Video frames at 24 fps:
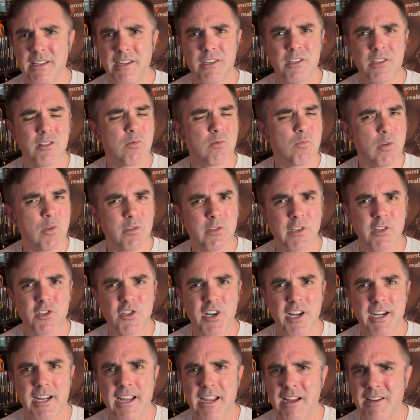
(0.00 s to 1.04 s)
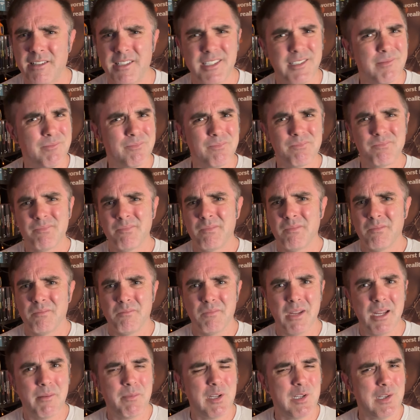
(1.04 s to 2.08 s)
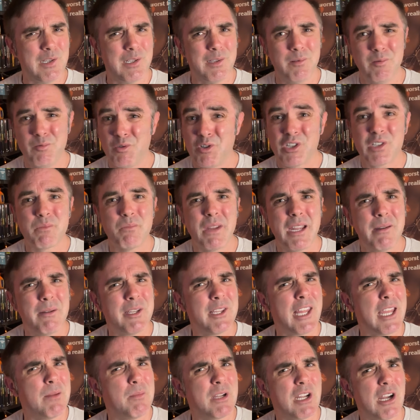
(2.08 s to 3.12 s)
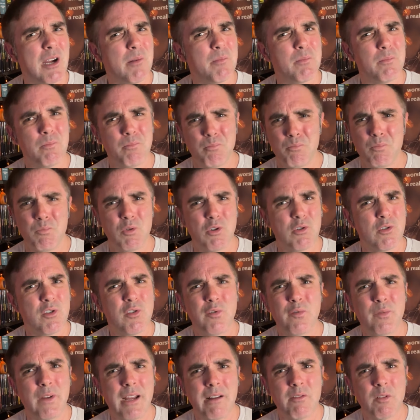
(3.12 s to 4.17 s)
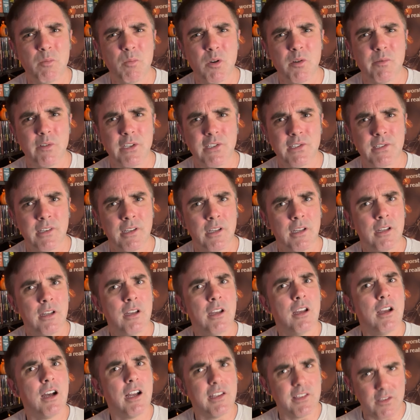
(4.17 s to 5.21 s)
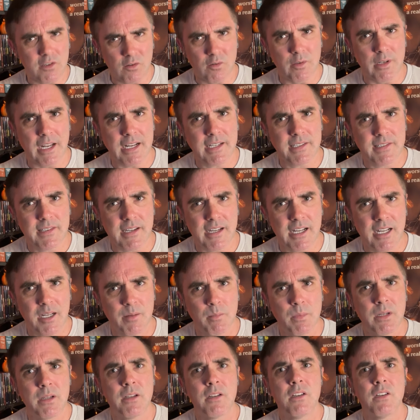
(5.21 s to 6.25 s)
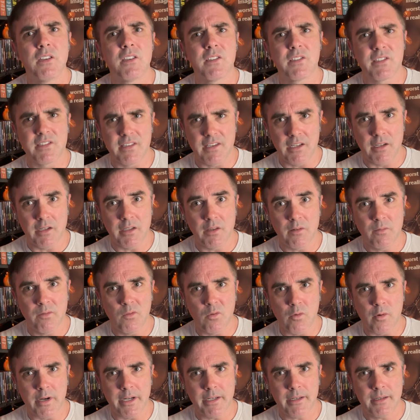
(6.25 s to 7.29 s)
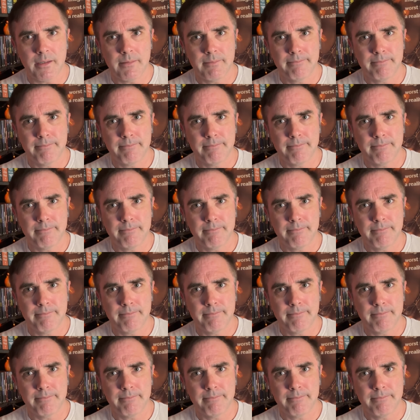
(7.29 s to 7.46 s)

that you're willing to check out and maybe, just maybe, they become your new favorite movies. Until next time, see you in the void.